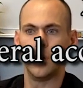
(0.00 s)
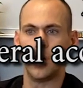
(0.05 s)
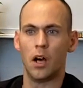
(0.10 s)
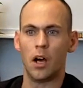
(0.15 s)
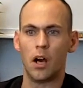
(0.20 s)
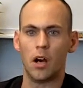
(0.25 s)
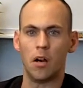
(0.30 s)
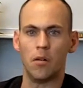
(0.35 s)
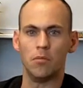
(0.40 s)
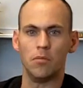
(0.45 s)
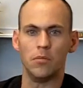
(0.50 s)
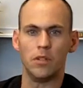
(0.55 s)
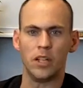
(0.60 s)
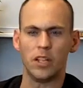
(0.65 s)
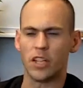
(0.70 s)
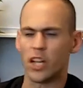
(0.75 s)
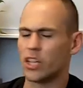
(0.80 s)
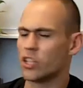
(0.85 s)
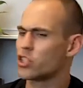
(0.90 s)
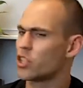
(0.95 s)

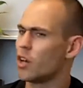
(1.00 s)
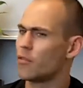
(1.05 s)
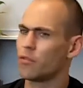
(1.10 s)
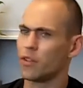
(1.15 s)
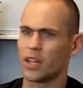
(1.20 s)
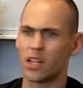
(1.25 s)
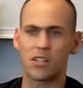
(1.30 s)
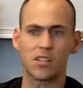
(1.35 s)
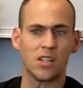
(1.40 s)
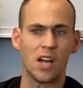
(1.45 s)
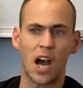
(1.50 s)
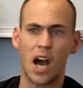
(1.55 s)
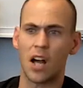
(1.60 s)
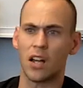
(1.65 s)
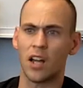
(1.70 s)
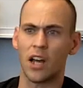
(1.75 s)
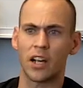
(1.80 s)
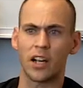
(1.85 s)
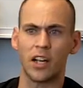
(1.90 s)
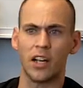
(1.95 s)
And shuffling is
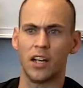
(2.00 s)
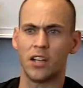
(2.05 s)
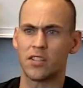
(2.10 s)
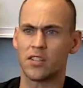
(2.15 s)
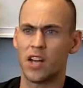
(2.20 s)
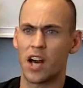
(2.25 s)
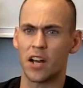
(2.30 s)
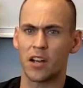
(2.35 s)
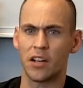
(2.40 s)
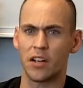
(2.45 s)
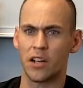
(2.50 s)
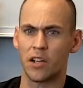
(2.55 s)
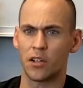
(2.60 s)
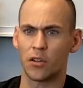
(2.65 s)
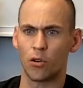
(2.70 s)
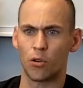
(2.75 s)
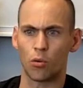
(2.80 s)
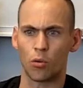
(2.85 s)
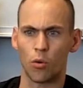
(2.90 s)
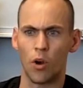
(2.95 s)
not like it's not
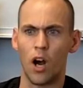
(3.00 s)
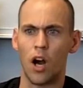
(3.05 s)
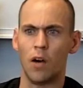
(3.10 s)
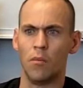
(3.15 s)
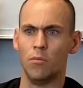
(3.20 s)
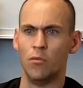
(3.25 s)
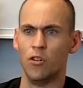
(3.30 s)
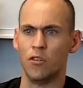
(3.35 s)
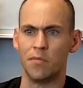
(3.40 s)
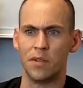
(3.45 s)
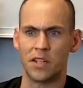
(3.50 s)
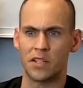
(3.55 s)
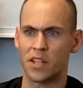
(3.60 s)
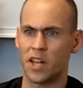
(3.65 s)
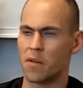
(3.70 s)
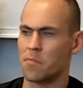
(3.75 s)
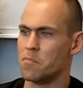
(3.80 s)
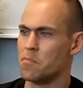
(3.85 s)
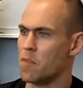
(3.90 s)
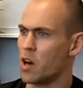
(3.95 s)
a grunt movement. It's
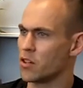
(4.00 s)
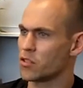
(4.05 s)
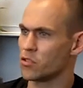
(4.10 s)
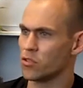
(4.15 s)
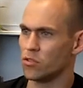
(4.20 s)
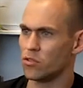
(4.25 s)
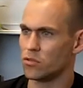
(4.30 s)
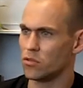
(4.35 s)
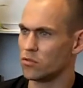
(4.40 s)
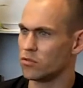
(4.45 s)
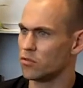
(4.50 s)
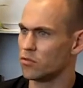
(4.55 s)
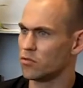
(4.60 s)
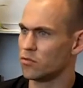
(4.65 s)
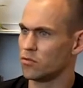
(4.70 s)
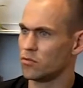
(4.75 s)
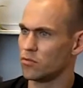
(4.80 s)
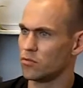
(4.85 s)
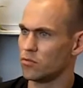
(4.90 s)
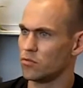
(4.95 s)
not a muscle
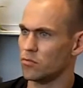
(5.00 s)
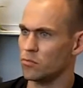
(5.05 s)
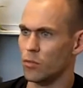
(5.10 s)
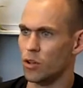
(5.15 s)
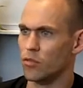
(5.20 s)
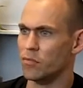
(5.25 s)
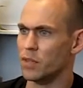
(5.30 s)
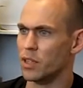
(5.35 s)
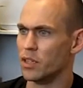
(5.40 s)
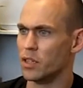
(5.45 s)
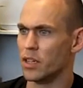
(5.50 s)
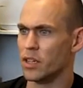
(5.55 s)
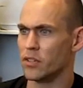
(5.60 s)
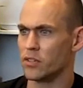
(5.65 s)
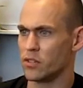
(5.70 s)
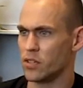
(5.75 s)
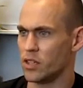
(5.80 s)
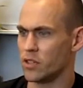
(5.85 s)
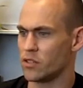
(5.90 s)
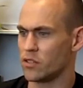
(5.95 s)
movement.
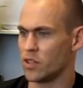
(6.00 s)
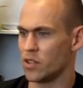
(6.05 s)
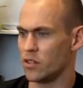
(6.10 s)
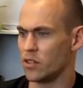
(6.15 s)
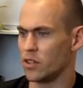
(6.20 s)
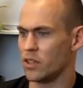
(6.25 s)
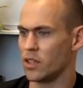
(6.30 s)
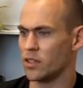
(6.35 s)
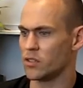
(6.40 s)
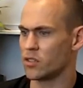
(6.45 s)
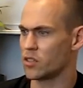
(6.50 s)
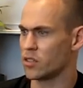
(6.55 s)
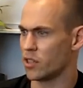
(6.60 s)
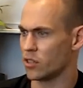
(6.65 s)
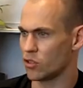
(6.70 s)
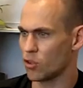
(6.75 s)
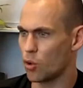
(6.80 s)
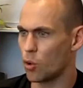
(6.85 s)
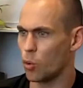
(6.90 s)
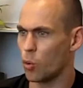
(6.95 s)

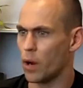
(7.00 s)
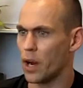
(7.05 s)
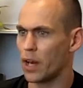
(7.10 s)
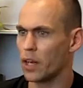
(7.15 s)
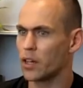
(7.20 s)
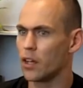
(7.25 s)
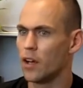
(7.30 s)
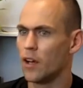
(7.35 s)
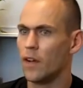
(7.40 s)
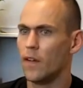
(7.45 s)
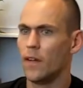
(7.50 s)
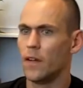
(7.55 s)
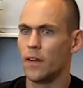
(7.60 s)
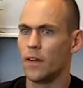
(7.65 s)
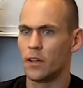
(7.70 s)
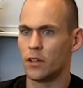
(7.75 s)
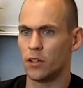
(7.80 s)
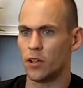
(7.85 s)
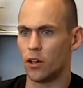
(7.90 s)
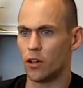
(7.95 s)
It's quick.
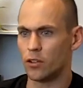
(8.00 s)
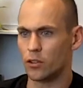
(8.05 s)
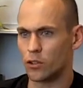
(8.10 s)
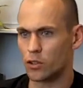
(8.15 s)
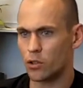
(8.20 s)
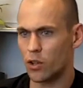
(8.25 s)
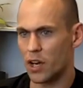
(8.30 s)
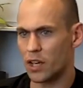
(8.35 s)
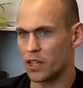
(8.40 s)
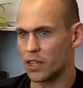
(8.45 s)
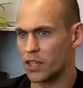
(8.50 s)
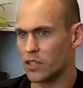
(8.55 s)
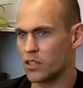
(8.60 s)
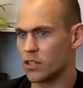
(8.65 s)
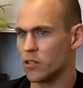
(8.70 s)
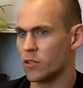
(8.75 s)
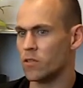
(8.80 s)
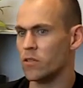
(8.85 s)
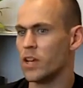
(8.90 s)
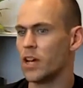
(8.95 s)
You're trying to get
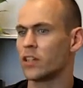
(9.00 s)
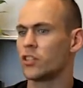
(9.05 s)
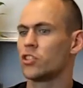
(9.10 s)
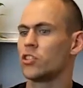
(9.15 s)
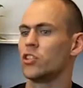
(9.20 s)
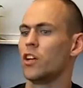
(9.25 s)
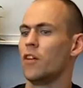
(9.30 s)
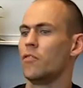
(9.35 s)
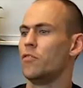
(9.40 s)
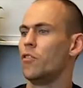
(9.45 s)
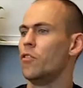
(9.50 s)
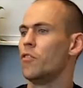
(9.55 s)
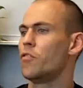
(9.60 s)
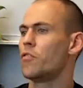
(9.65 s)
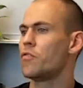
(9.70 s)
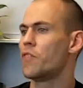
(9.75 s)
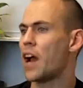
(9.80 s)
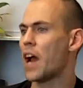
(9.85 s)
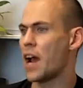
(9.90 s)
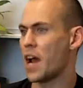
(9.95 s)
to your next shuffle
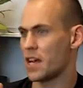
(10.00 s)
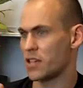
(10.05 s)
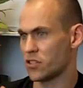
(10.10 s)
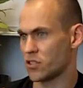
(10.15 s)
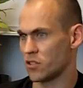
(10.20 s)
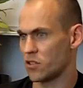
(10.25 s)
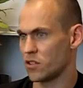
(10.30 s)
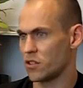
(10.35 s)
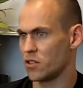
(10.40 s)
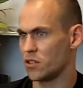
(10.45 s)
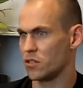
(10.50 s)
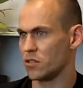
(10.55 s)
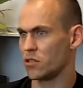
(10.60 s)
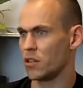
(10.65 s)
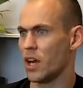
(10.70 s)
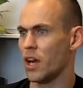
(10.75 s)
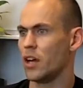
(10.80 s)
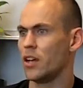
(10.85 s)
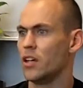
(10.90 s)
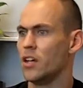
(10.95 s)
faster.
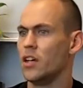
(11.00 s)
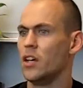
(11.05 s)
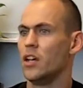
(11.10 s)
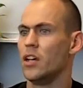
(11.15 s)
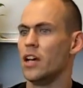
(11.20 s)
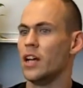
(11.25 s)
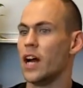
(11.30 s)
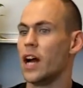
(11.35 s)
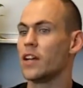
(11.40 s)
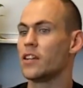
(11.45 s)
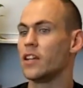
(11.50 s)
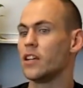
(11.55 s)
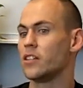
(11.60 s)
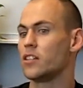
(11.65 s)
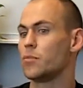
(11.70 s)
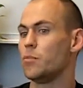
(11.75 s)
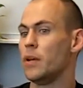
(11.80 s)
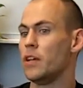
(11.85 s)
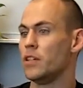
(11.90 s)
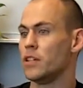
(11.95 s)
Okay, and I
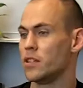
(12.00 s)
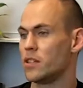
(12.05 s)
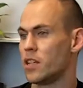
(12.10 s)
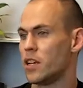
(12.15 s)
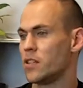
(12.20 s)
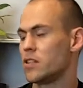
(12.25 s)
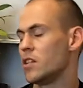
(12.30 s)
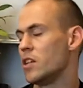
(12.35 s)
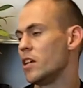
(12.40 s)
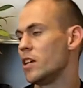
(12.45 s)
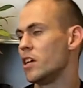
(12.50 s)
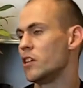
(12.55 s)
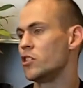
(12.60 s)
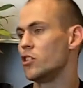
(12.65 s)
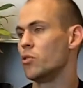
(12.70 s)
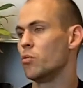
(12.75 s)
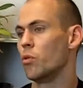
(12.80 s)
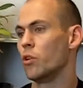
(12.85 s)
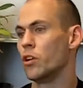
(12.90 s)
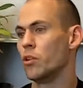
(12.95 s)
think speed and intensity
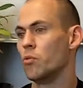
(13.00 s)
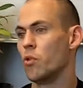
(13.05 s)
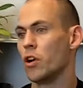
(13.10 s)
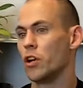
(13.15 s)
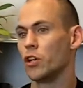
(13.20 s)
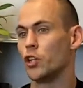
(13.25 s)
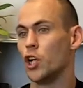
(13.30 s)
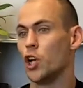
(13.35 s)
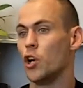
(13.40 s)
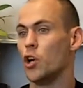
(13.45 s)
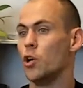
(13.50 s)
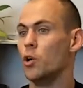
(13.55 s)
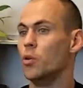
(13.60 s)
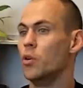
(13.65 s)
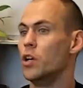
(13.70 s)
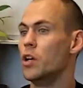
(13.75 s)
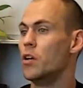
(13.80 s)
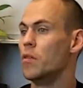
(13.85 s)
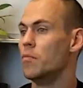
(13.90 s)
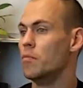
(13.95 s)
gets you where you want to
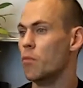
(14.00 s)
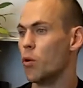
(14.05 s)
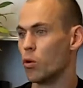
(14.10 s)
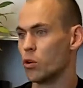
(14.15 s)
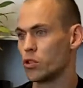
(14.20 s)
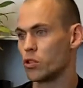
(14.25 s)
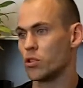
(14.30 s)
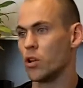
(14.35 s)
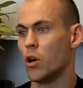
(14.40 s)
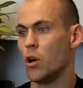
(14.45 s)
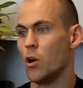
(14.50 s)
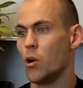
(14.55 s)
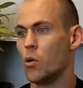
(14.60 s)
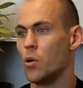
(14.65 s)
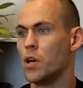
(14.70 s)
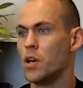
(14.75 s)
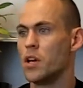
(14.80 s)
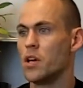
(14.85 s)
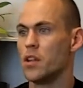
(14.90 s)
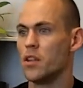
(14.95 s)
go more
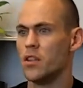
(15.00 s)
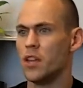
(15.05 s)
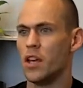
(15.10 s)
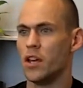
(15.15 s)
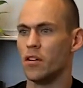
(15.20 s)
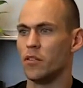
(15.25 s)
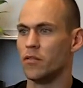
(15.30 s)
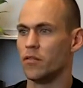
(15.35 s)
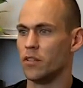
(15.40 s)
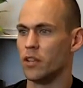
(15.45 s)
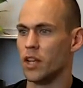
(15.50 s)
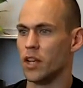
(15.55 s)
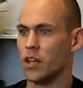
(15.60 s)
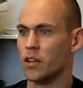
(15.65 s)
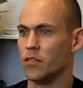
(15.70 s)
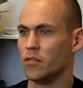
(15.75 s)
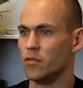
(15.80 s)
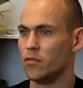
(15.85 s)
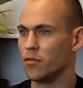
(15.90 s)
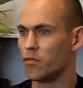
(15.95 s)
so than
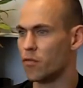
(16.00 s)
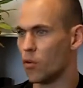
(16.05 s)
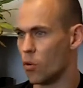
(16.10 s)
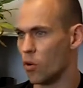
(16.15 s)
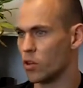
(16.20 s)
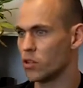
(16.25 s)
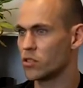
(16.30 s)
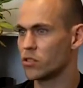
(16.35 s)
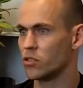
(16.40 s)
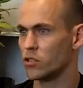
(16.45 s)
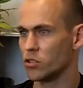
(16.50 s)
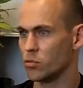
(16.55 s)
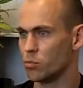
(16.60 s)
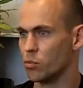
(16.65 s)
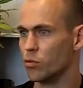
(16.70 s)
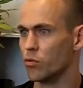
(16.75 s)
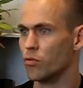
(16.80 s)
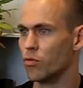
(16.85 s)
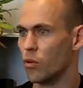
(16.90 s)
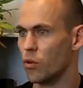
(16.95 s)
force, just
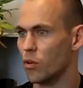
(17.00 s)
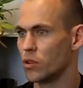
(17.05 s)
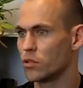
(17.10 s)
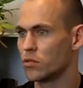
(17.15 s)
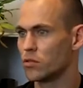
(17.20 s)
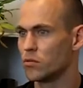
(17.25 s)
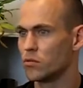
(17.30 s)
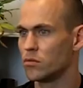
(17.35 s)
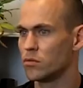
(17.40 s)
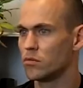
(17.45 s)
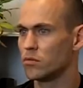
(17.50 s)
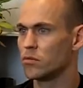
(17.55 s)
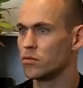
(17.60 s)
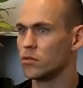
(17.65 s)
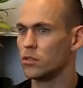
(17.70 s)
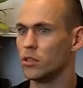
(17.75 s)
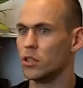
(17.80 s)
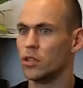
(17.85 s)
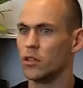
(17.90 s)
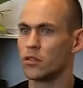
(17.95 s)
brute force.
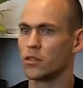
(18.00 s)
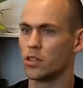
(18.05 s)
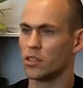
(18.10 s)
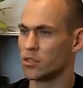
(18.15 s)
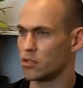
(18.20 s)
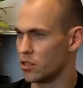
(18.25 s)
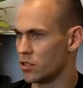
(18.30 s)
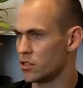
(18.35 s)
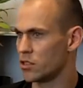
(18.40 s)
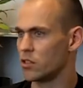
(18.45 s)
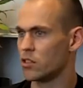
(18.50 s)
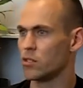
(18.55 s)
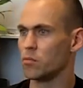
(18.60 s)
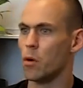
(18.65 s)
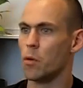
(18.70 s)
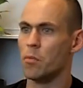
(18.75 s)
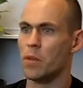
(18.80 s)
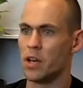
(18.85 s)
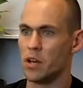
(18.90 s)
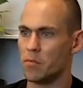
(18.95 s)
It's a
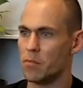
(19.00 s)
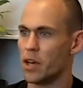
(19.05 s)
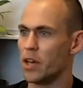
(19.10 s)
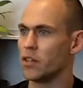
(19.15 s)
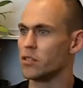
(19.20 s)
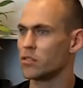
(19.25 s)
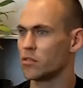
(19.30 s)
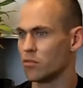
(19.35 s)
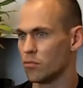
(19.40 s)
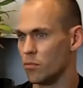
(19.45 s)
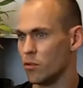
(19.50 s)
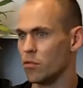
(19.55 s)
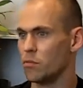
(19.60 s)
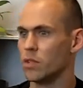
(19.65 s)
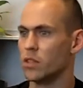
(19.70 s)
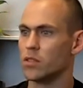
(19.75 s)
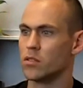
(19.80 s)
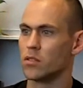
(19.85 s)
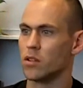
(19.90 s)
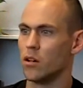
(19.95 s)
momentum based
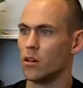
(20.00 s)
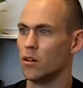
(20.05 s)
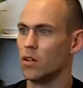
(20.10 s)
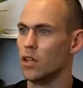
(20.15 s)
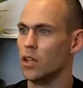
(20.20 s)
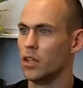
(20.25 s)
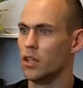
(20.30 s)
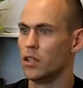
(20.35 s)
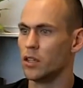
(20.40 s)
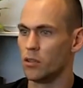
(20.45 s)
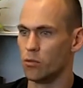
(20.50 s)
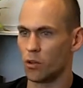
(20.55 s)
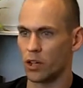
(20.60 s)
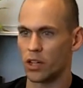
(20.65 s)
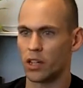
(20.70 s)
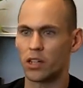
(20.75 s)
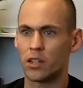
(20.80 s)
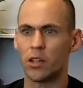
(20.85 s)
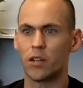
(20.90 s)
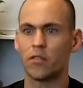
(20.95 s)
movement, so you
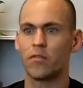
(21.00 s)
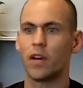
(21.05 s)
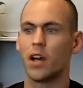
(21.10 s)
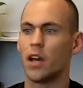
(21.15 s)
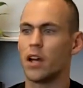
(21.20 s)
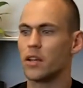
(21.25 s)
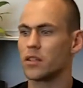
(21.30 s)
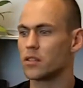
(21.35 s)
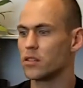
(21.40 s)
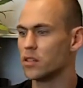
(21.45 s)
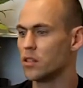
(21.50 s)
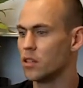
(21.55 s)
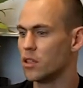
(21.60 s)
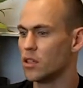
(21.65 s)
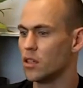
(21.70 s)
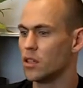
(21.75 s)
want to get there fast.